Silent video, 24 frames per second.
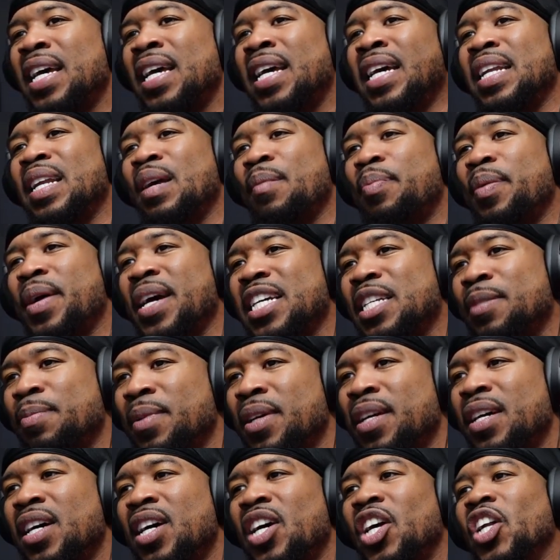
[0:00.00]
in the
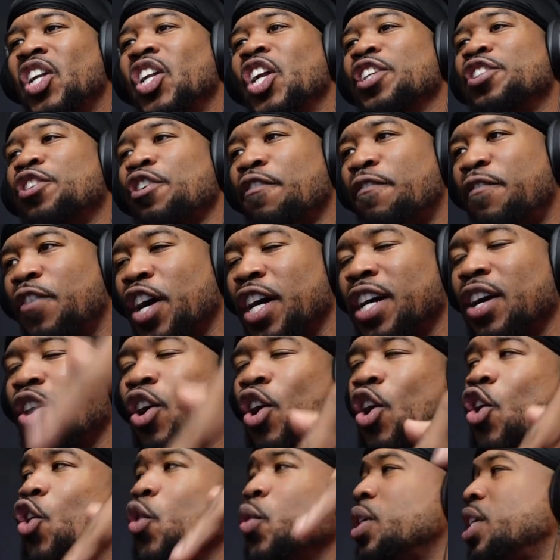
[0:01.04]
basement, look the fuck,
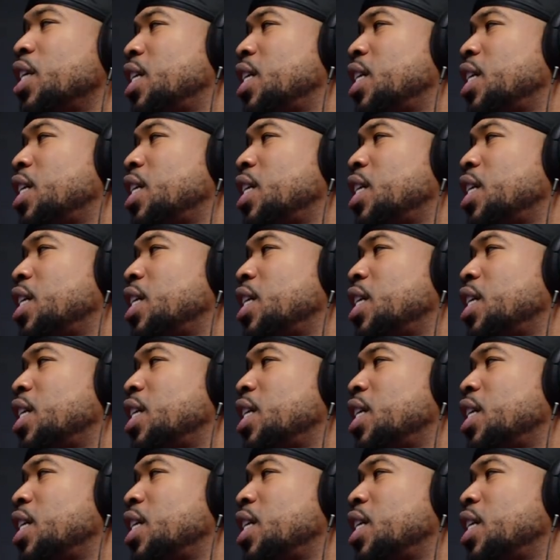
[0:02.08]
oh